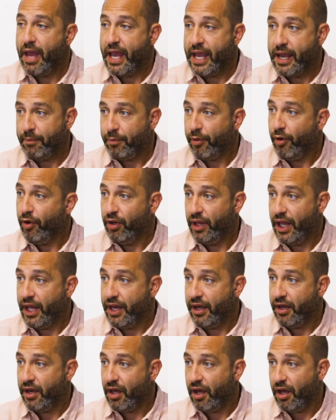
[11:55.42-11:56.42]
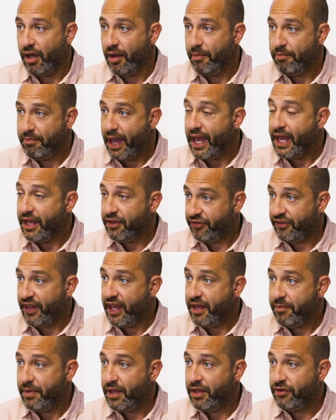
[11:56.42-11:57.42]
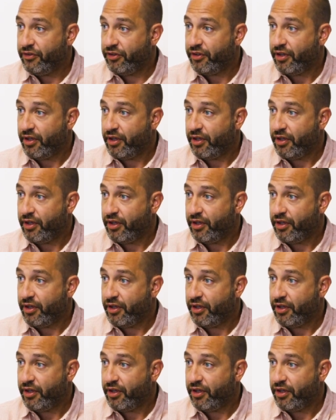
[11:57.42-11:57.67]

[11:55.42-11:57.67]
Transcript: April and uh, May statements,